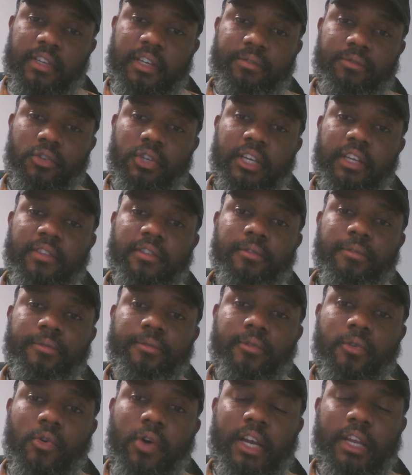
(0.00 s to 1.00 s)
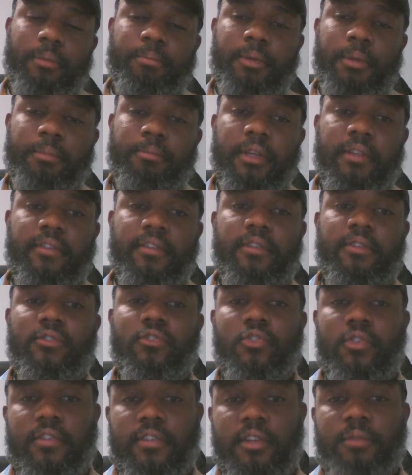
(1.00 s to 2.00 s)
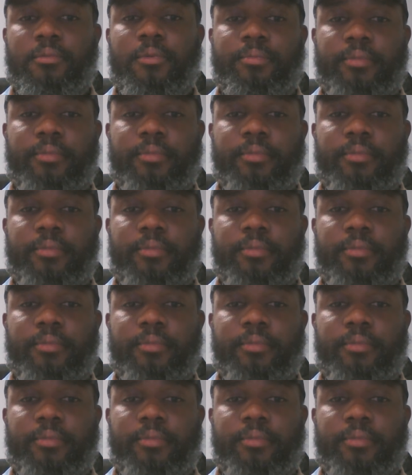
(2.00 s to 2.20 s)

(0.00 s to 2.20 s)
advocating for and implementing sustainable